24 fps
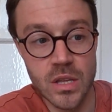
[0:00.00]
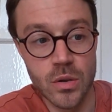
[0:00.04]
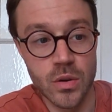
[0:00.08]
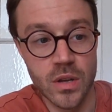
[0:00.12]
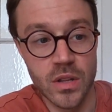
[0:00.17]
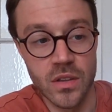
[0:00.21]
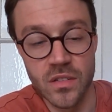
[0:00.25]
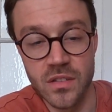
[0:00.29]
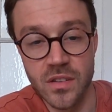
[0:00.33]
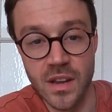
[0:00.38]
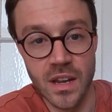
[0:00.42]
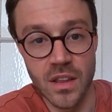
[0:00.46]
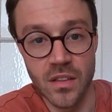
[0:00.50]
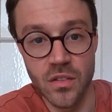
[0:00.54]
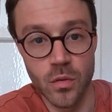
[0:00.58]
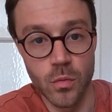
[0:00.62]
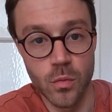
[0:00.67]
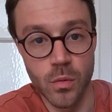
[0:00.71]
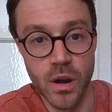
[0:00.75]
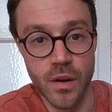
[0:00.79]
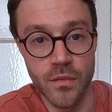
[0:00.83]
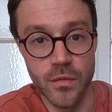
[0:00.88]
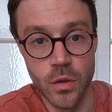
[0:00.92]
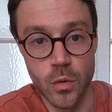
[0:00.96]
You can set it
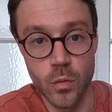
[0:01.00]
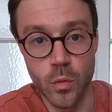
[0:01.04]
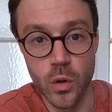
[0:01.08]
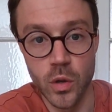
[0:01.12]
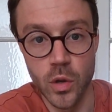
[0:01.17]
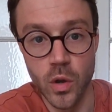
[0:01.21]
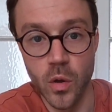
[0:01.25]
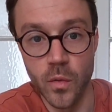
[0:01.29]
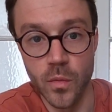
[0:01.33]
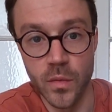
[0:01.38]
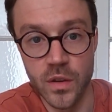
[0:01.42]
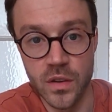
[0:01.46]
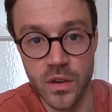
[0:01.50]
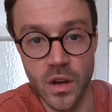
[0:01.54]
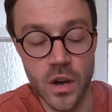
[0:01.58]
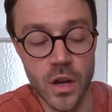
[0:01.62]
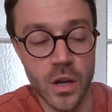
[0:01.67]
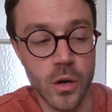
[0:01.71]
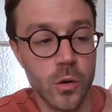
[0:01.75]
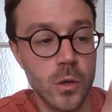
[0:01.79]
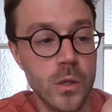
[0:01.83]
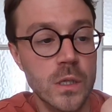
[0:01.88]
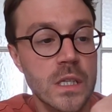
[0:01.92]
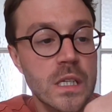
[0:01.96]
to wherever you want on the
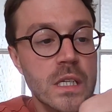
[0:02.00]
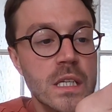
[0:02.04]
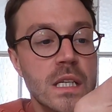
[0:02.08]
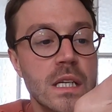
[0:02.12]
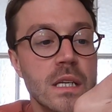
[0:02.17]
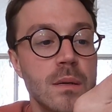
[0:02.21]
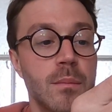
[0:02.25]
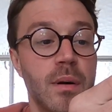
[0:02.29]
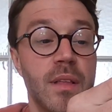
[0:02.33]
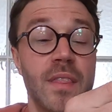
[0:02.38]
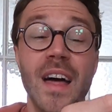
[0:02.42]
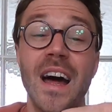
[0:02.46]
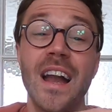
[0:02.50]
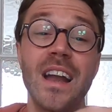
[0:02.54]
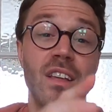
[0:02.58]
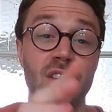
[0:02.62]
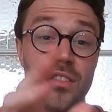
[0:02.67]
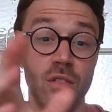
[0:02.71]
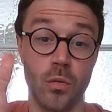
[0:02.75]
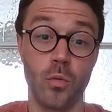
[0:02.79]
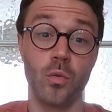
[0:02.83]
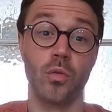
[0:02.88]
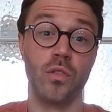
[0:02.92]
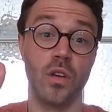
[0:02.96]
dial, but that
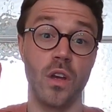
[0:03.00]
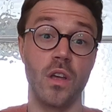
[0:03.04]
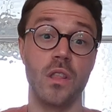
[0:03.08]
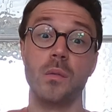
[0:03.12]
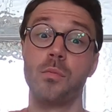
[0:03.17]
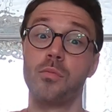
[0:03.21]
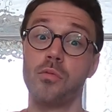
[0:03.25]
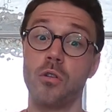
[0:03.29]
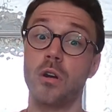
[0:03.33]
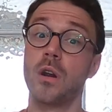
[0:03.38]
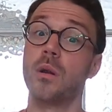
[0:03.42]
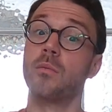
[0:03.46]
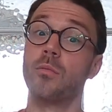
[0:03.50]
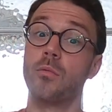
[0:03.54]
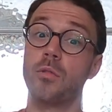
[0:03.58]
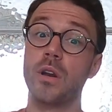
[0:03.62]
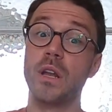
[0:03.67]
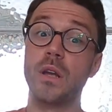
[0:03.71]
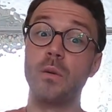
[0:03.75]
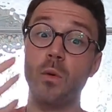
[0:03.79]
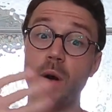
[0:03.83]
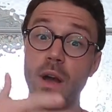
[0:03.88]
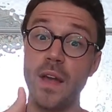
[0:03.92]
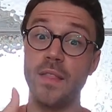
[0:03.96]
is also the
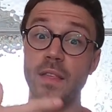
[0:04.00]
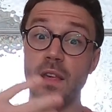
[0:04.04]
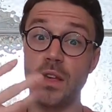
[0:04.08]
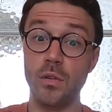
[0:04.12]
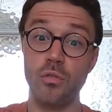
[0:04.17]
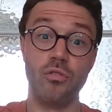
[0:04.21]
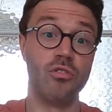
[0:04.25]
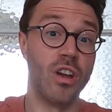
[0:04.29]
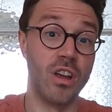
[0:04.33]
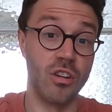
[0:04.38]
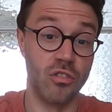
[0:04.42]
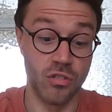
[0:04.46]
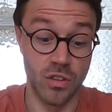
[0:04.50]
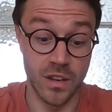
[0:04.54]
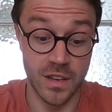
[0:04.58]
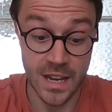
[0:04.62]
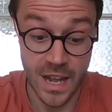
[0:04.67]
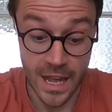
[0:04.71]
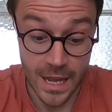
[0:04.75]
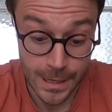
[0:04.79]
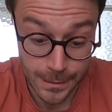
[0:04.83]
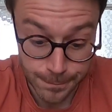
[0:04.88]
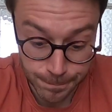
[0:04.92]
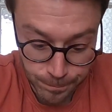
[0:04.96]
primary way that you change the
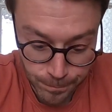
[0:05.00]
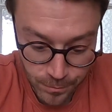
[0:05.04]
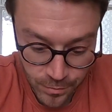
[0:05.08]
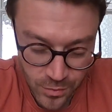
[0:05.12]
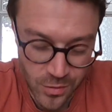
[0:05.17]
date.